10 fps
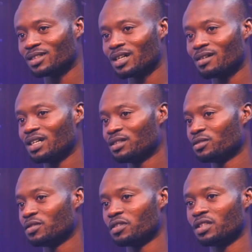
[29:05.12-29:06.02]
I like to
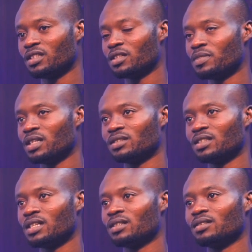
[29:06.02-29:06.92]
go for the later part,
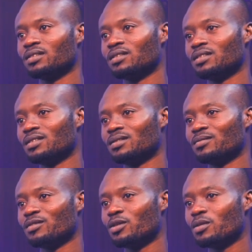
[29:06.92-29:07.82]
like
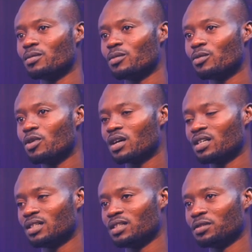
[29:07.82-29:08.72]
work
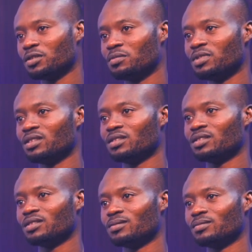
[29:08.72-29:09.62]
as an economist.
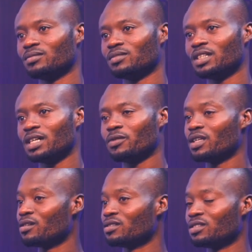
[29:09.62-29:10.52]
Like when
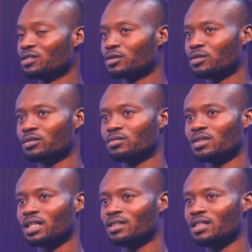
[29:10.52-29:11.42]
I was in school,
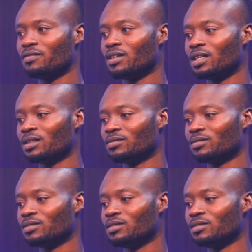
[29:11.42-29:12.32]
I never
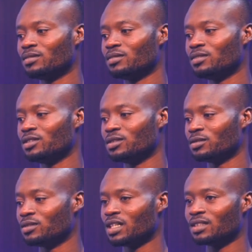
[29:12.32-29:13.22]

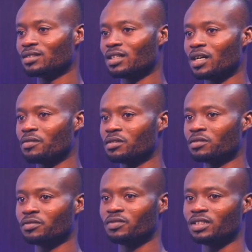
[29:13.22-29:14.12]
knew that I
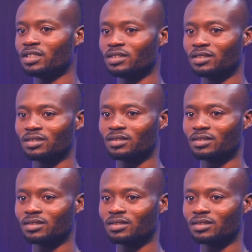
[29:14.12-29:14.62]
will finish